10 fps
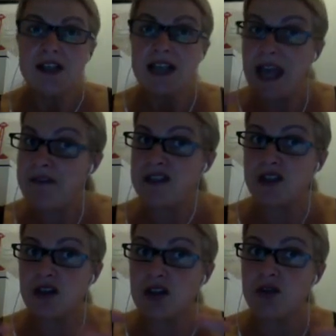Canva's
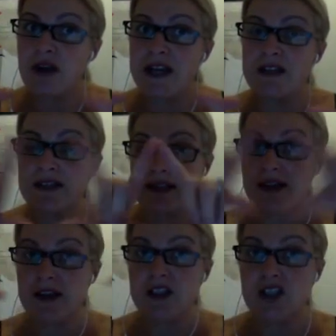got a great,
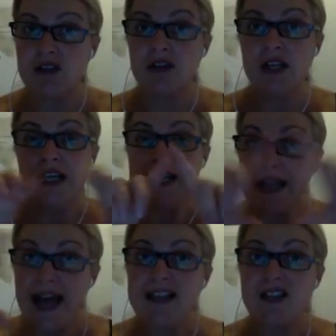
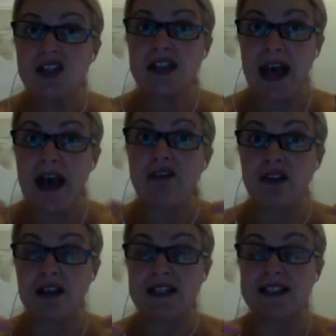
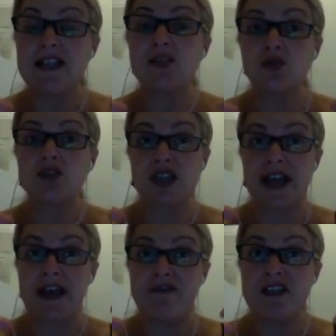it does also
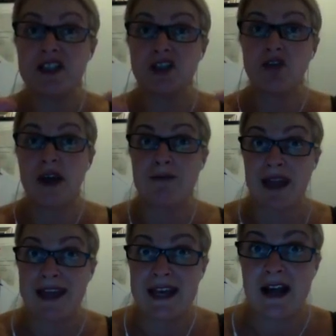have Instagram
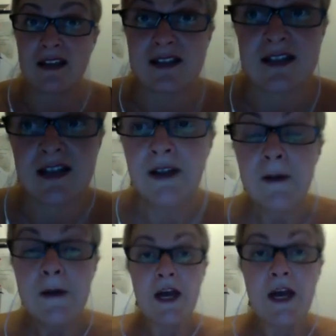layouts,
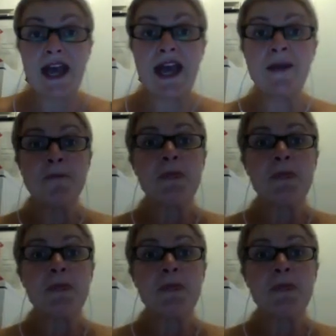okay?